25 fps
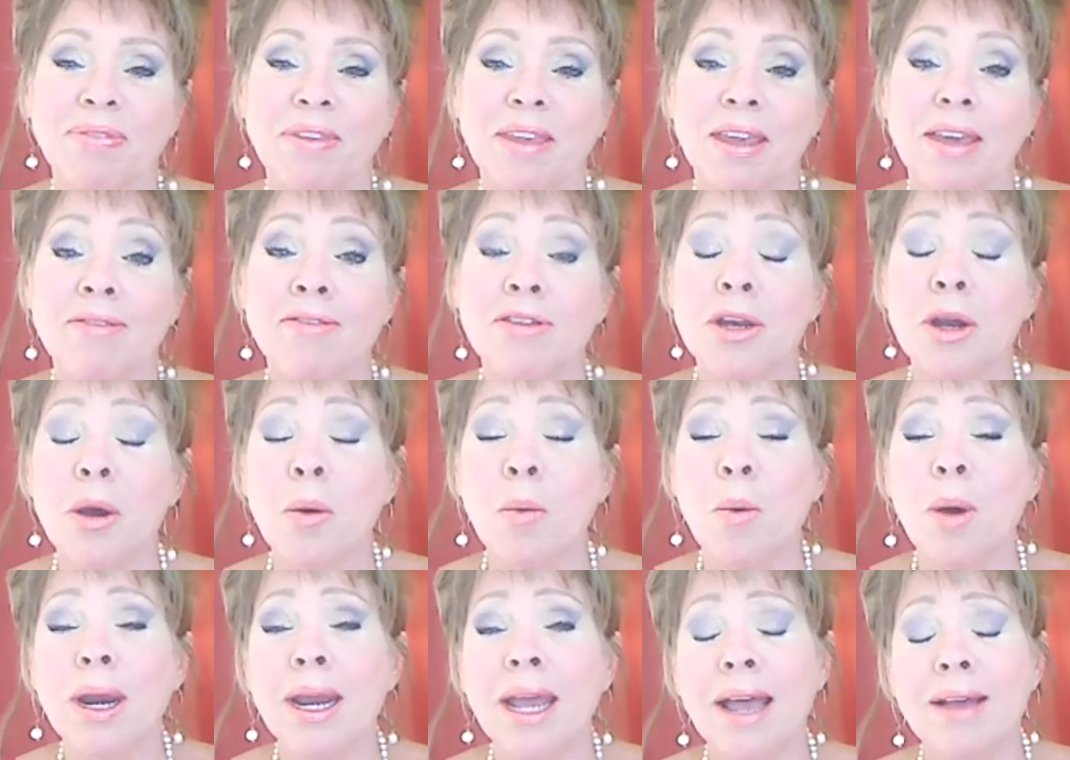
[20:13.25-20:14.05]
If you don't
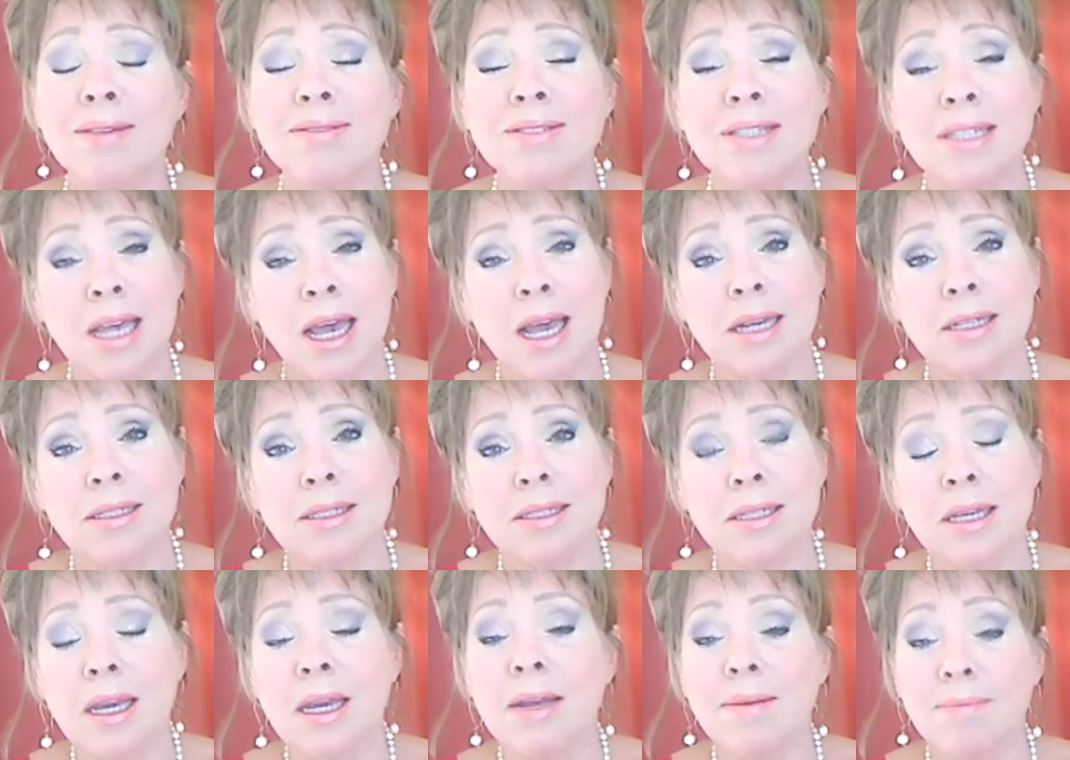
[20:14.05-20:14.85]
want to have sex,
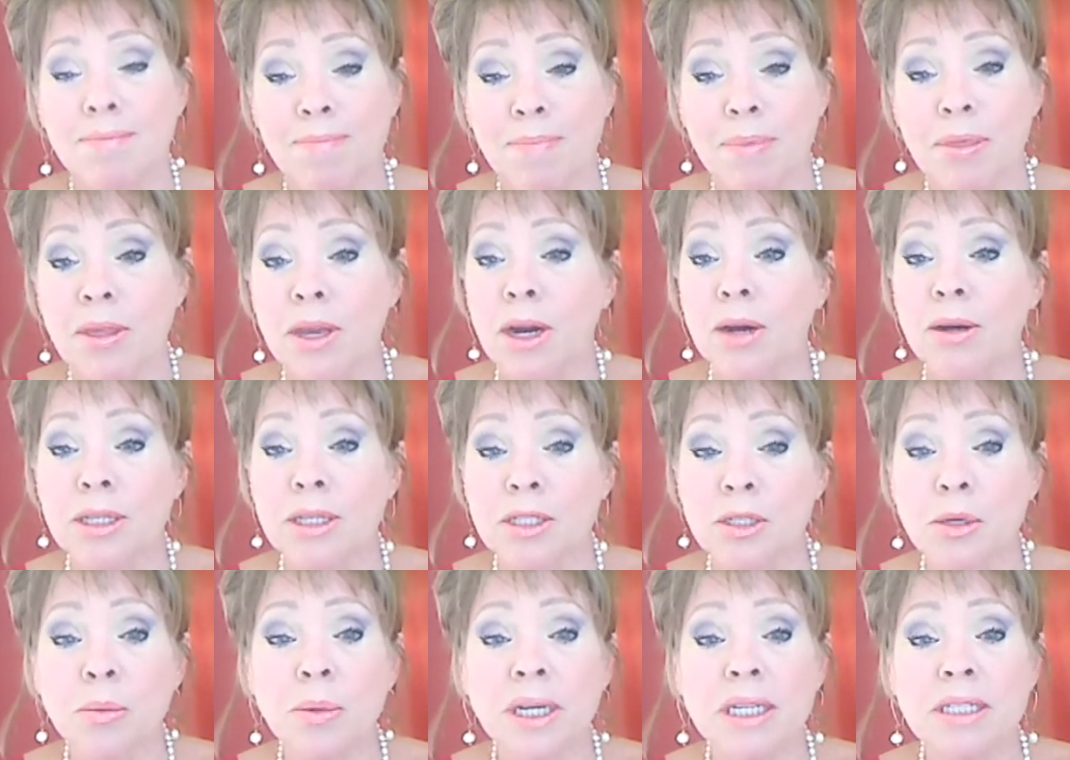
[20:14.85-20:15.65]
there is
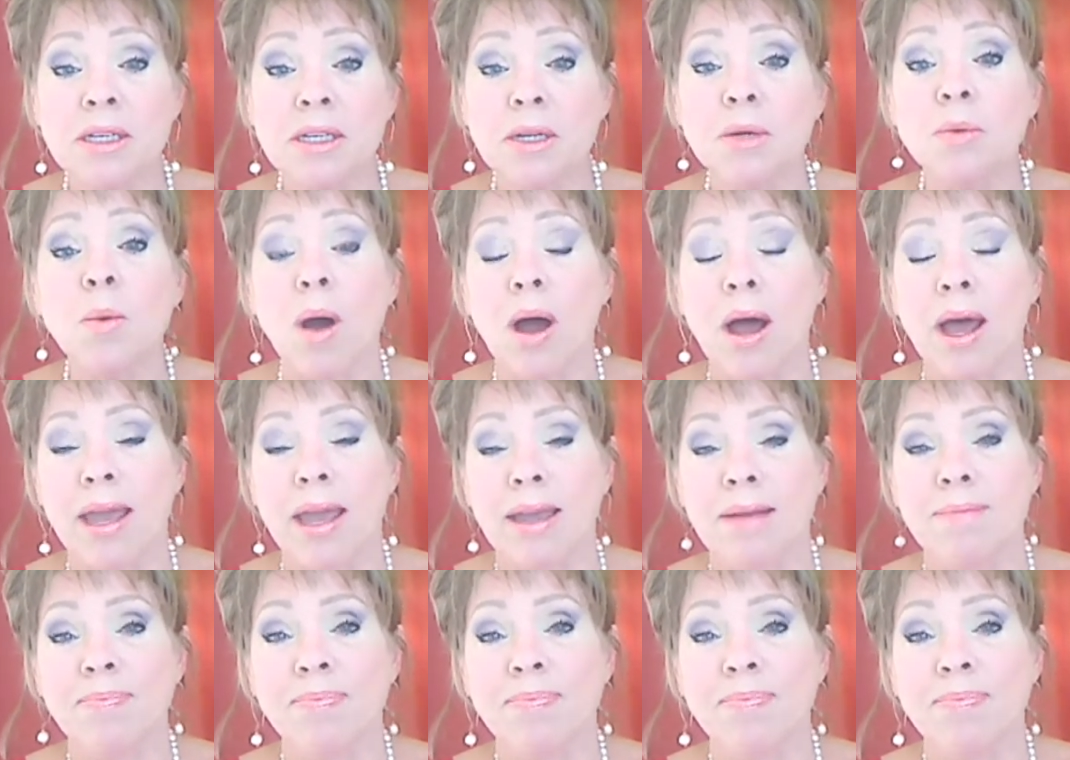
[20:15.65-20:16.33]
a reason why.